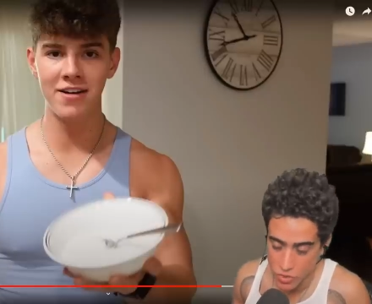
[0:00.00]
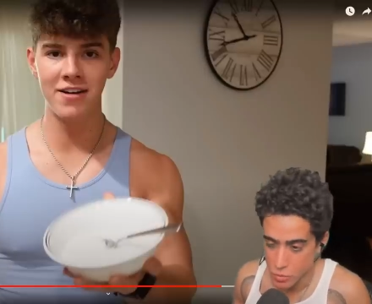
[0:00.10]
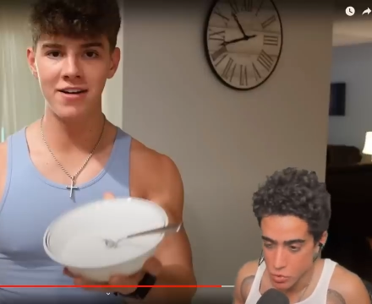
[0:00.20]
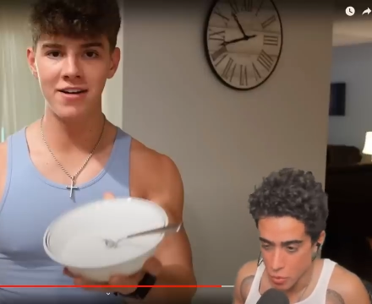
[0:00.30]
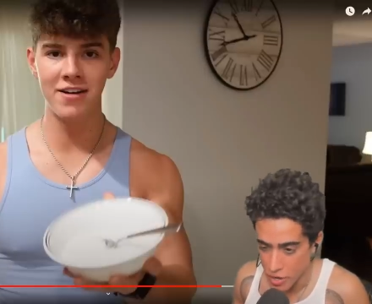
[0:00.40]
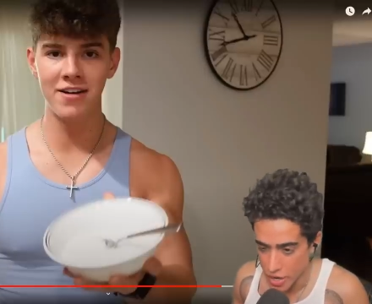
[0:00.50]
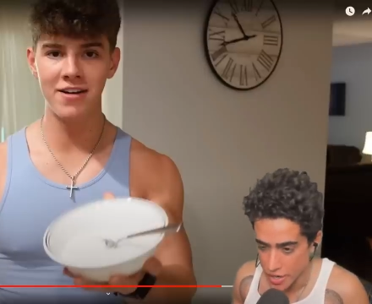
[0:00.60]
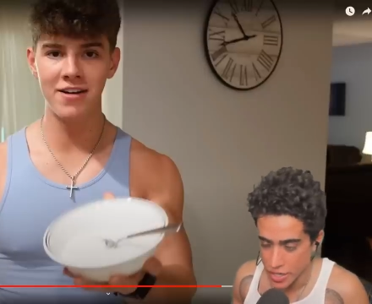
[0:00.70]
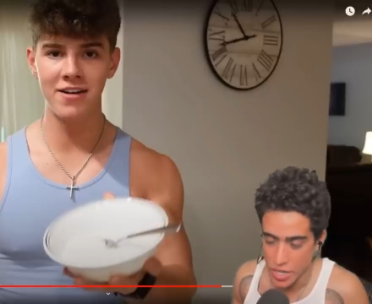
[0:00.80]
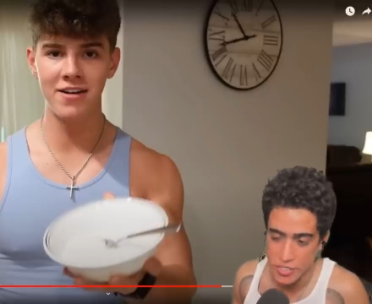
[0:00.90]
Speaker 1: The
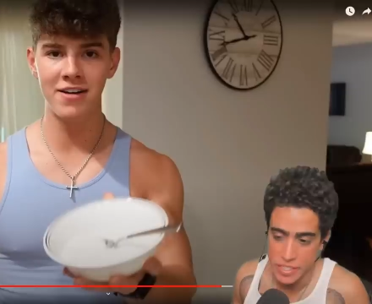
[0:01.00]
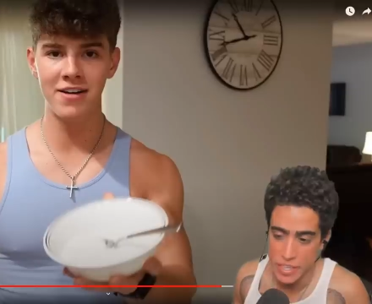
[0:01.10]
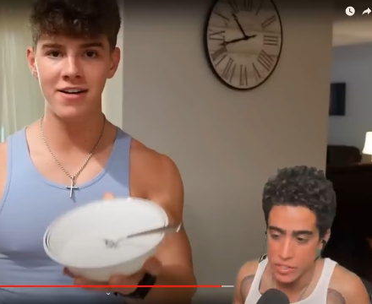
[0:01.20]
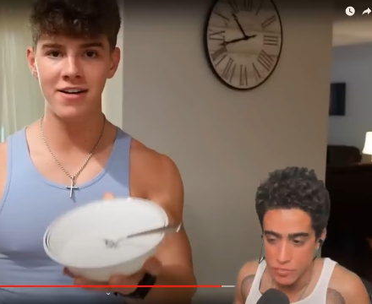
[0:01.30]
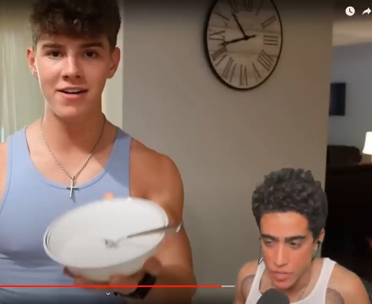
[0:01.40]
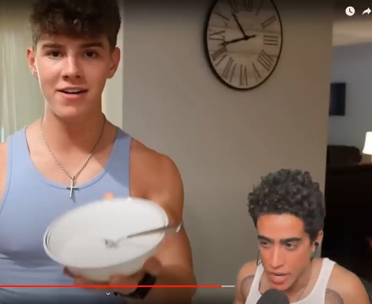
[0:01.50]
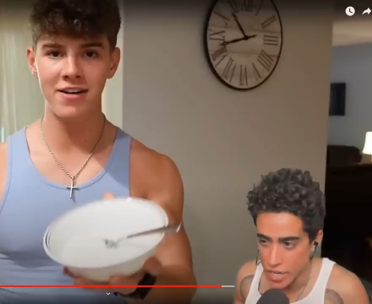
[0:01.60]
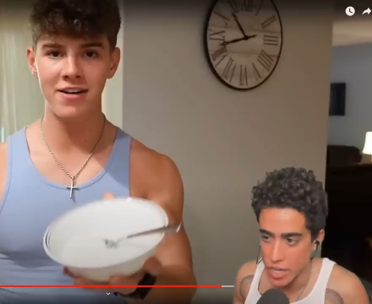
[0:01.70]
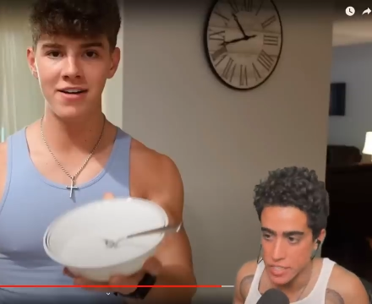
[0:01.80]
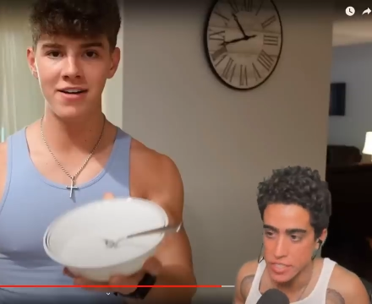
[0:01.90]
probiotic content, the fat
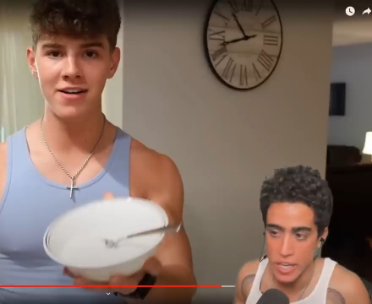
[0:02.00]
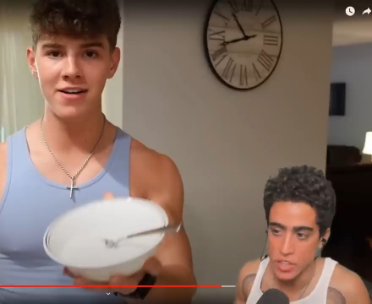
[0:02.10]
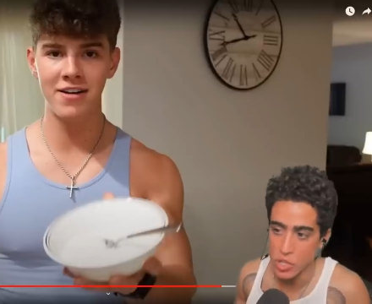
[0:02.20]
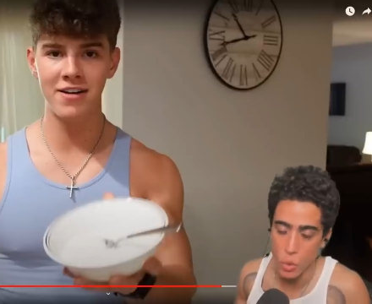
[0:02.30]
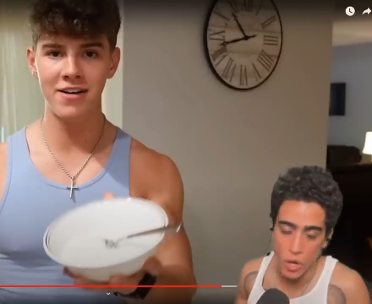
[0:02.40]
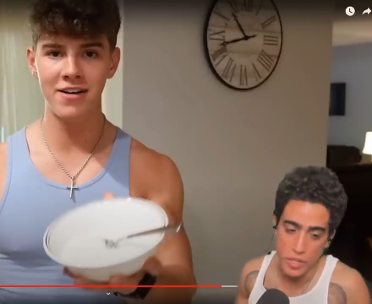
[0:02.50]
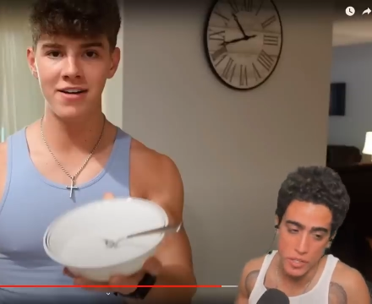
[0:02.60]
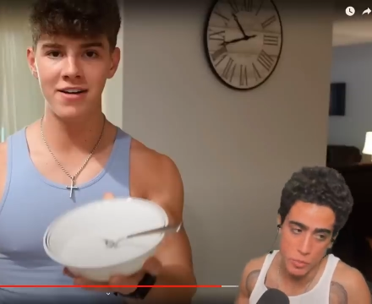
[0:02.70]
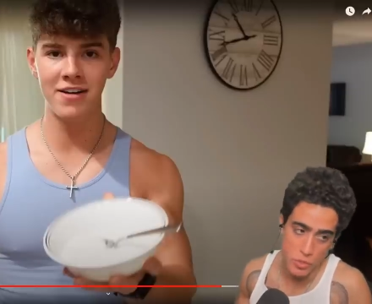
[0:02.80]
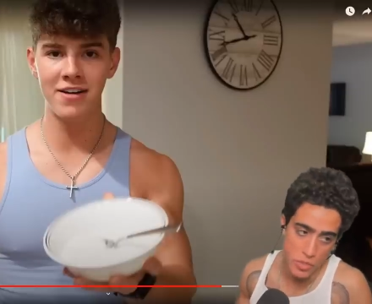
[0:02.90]
content, the quality of
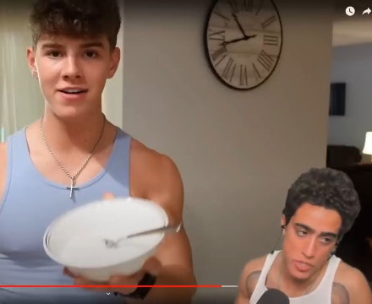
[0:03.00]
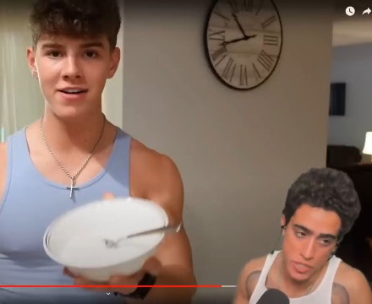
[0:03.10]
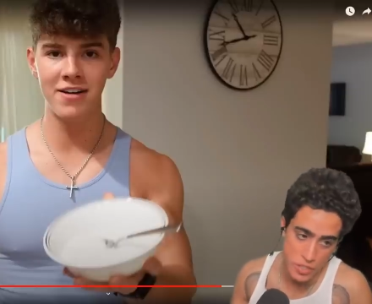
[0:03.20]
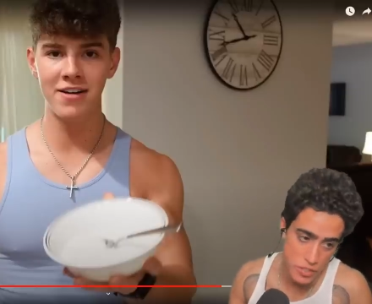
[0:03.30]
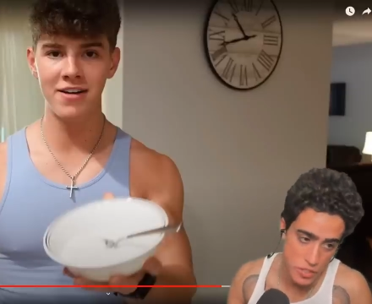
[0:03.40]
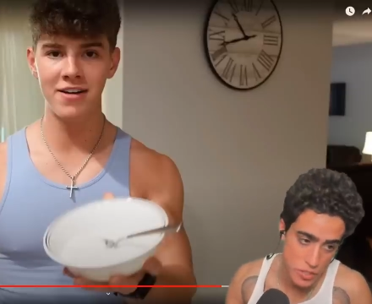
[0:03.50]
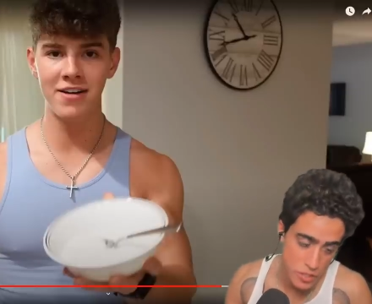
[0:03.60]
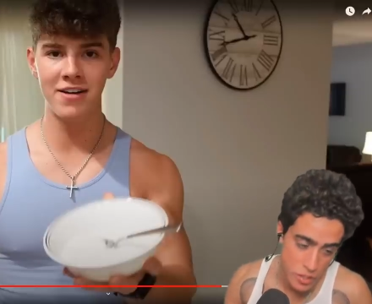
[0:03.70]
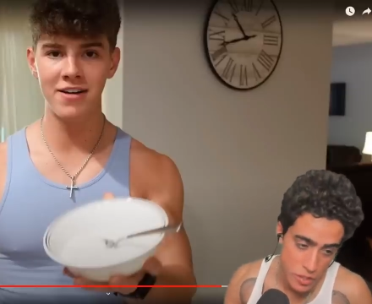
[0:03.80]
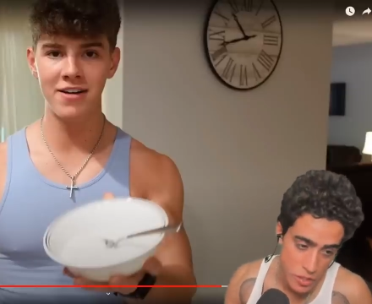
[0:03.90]
the protein. It's just
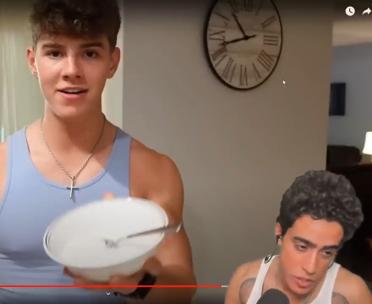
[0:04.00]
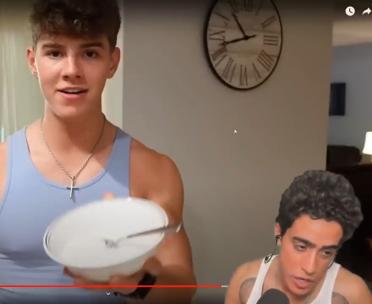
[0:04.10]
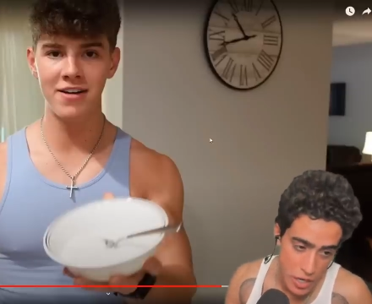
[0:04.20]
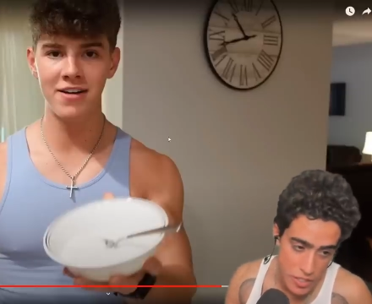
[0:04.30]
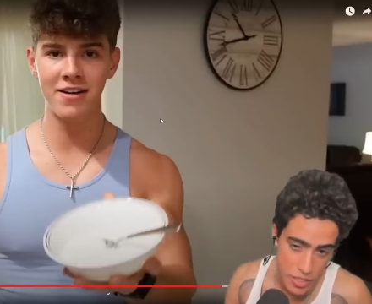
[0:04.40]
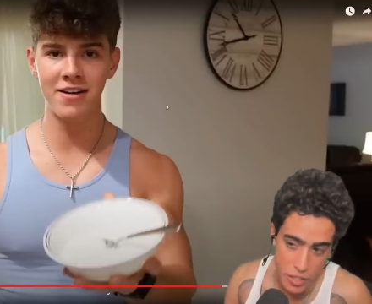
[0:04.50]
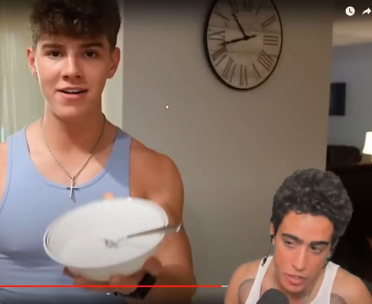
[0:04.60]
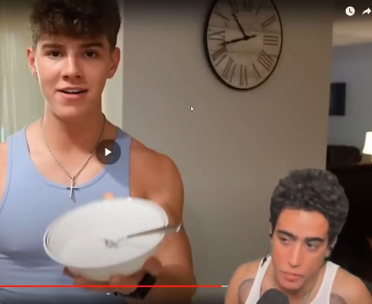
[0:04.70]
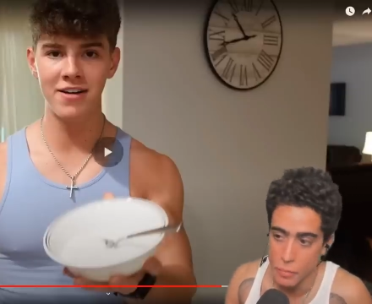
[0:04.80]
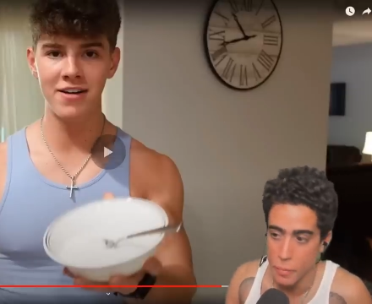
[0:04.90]
kind of sad.
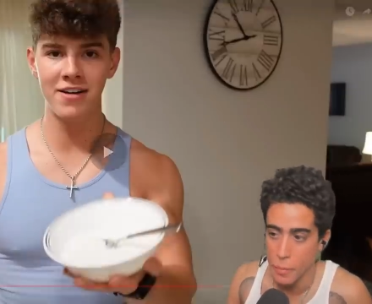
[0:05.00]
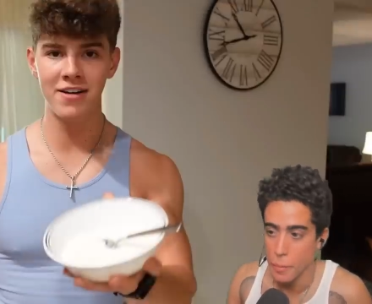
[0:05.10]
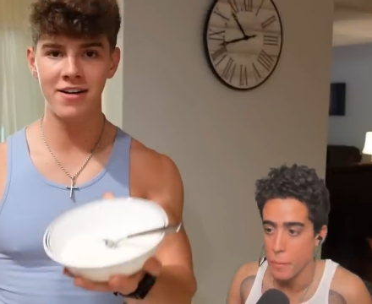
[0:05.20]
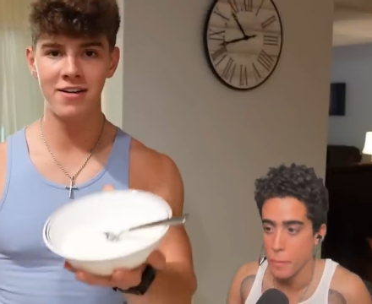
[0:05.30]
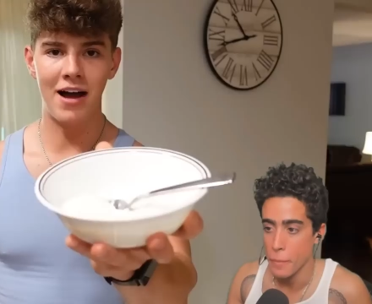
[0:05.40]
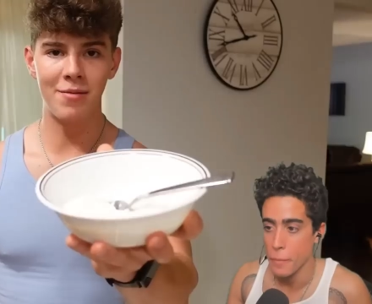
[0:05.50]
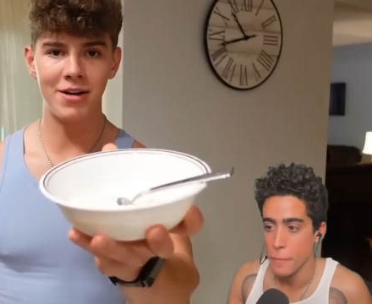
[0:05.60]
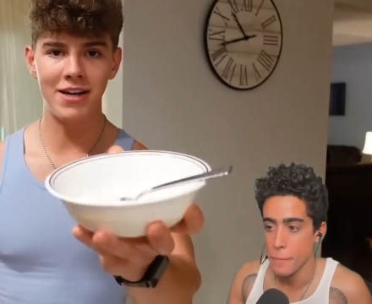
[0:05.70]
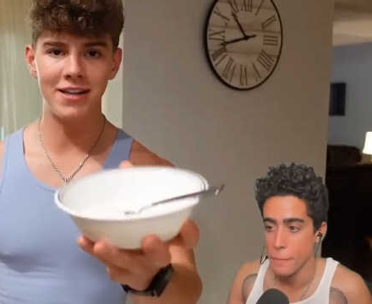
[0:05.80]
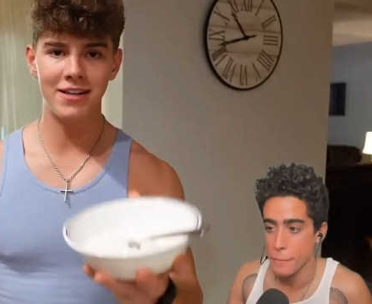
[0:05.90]
Speaker 2: I'm going
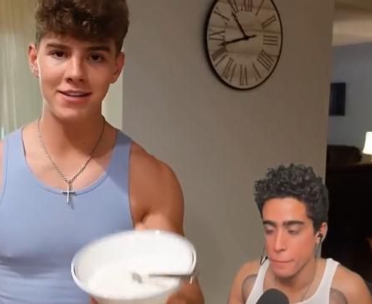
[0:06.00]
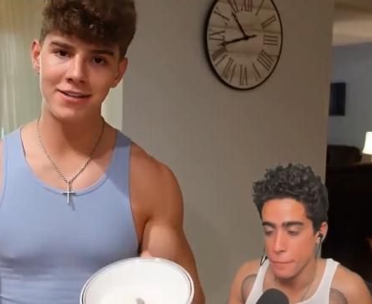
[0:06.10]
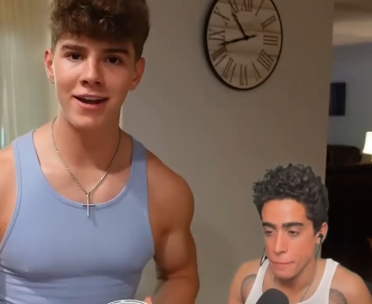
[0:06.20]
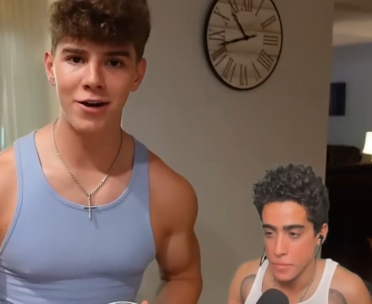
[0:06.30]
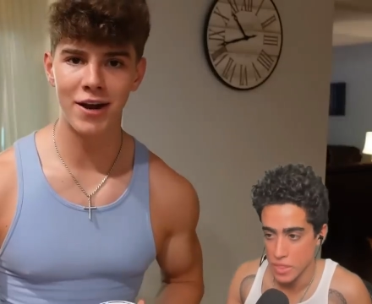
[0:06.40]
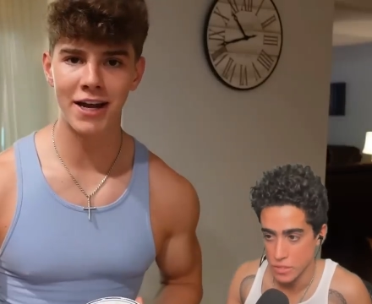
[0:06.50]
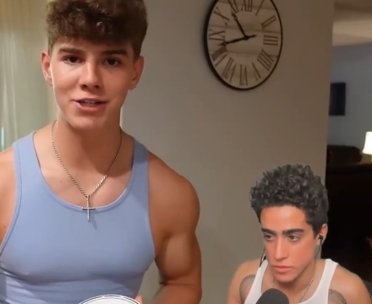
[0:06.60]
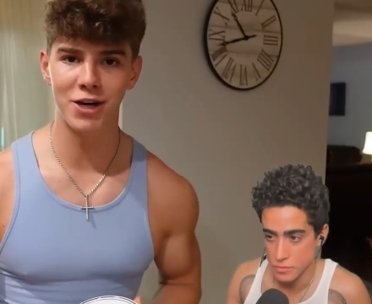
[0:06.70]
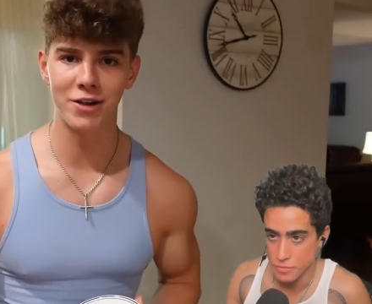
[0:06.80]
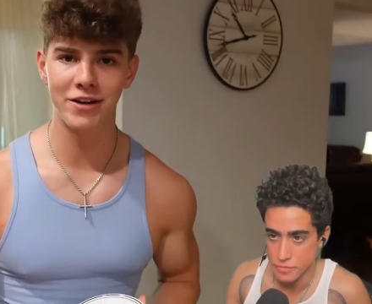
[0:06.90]
to eat this, then I'll catch
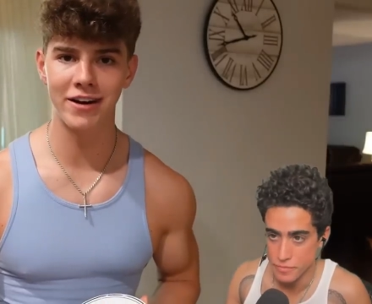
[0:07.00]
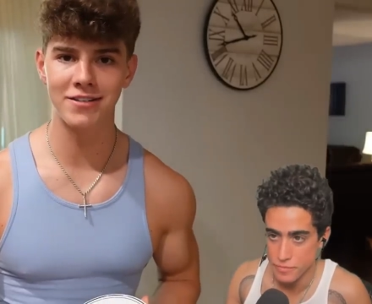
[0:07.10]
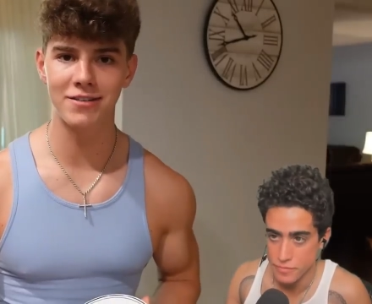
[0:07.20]
y'all in the next